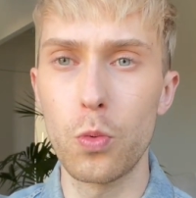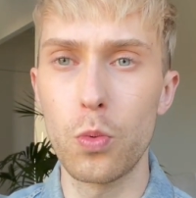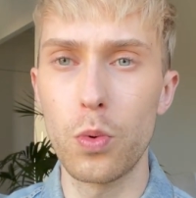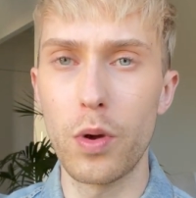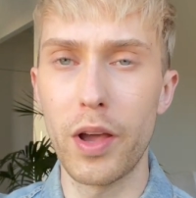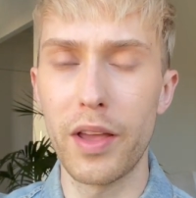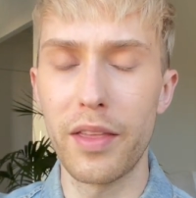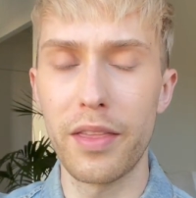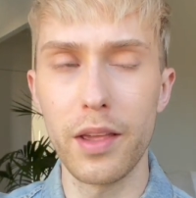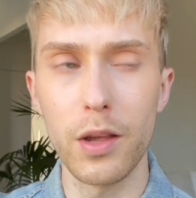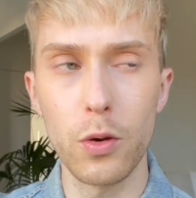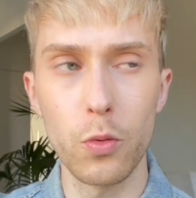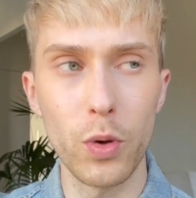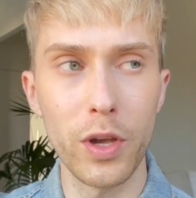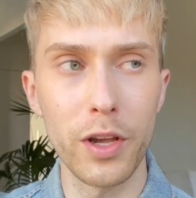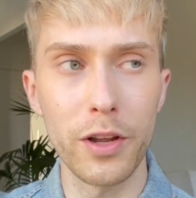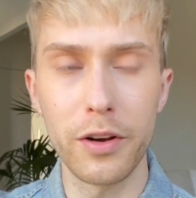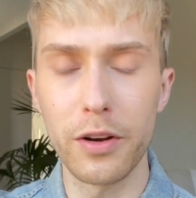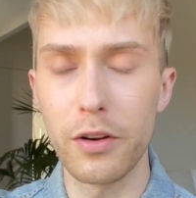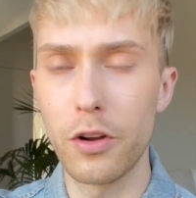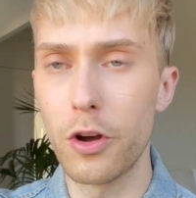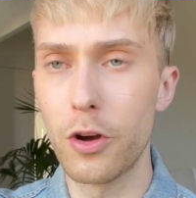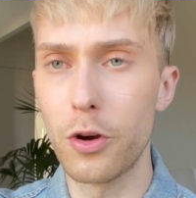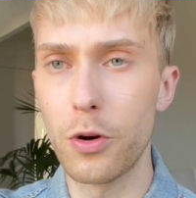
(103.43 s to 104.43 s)
I think we
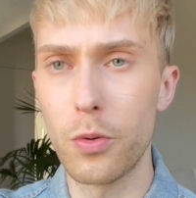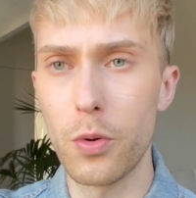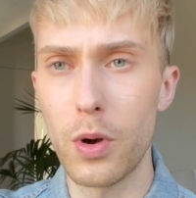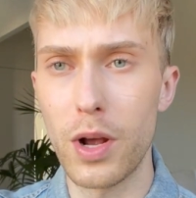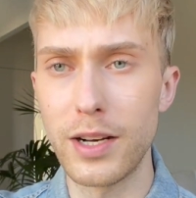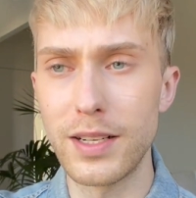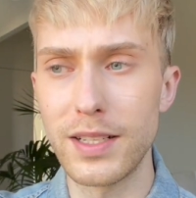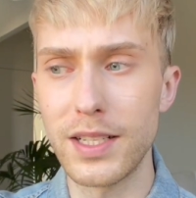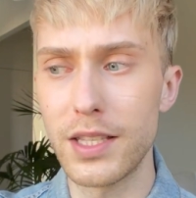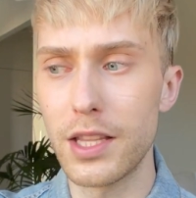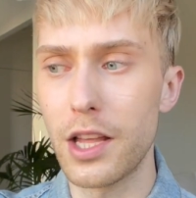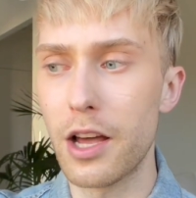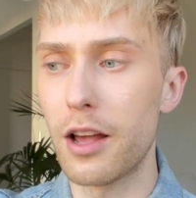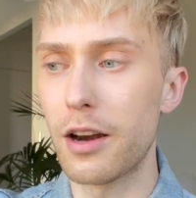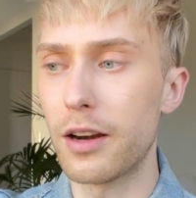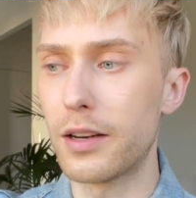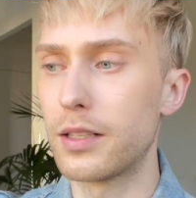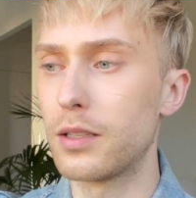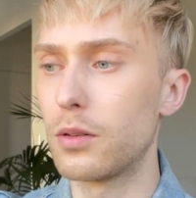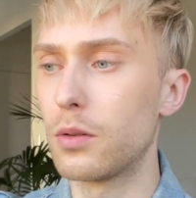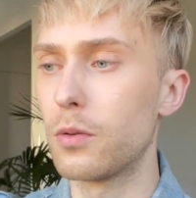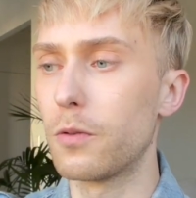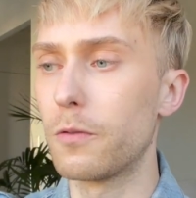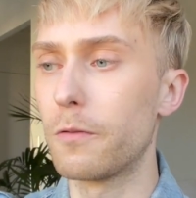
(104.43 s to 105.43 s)
go and start
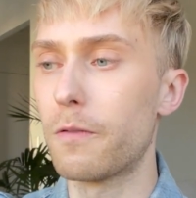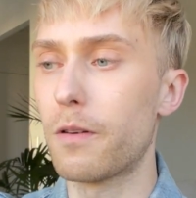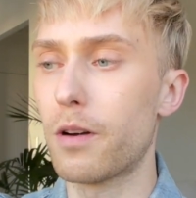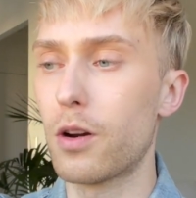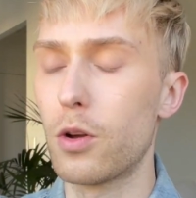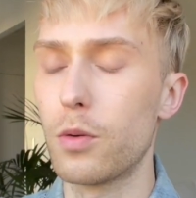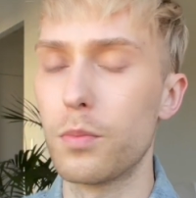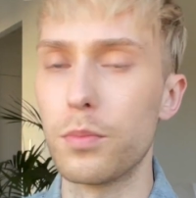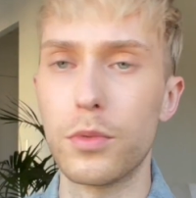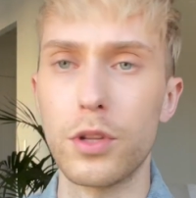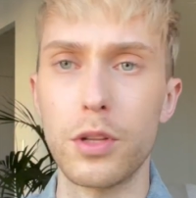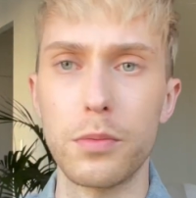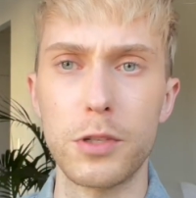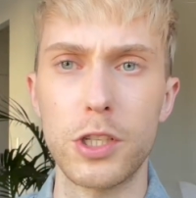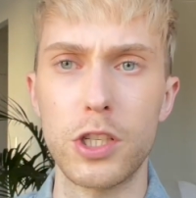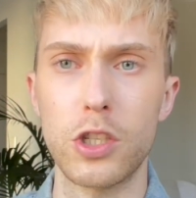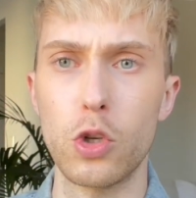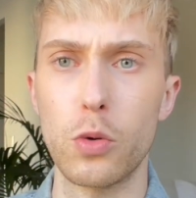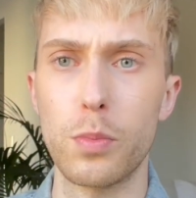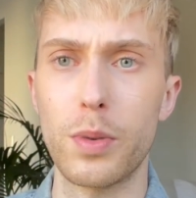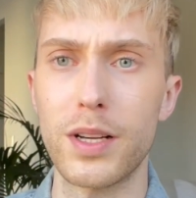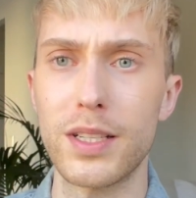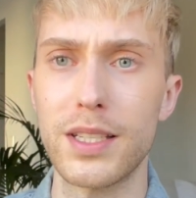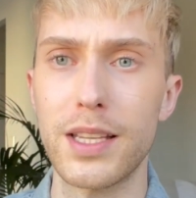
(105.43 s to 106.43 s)
from the
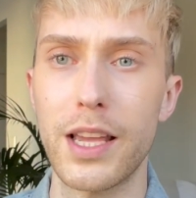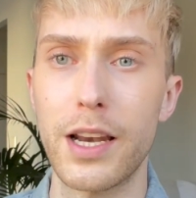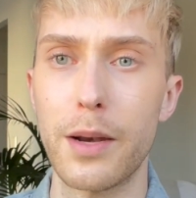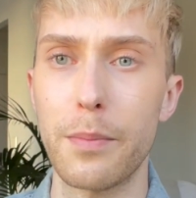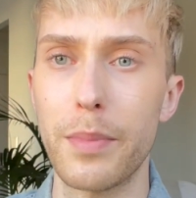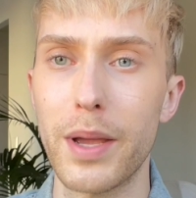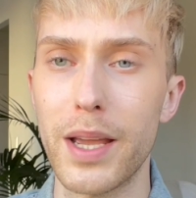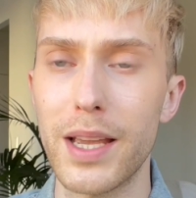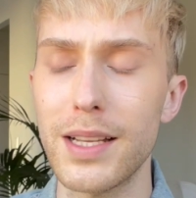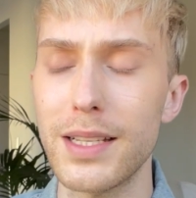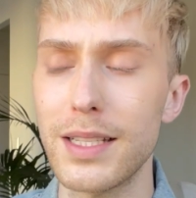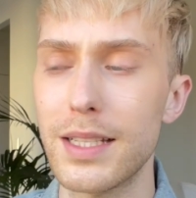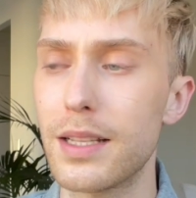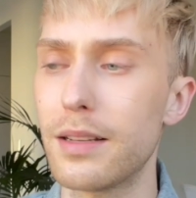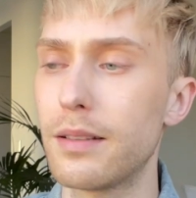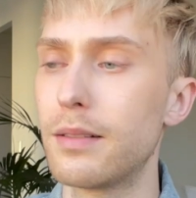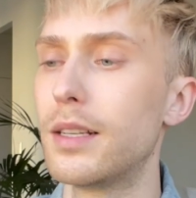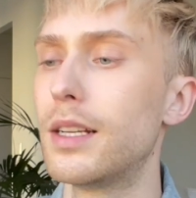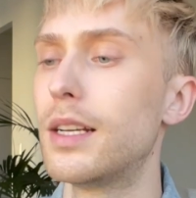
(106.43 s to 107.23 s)
super skin based.